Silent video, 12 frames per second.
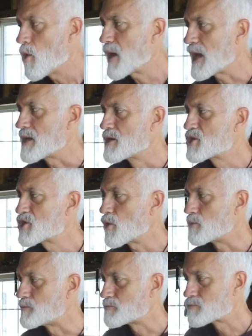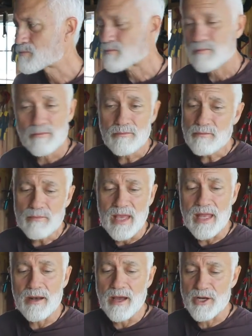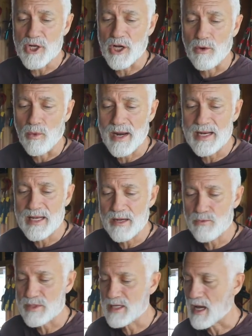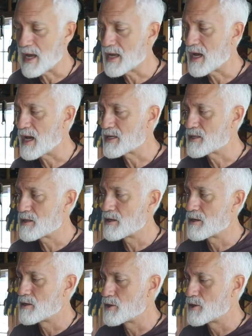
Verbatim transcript: Okay, so in a nutshell, what I did was I got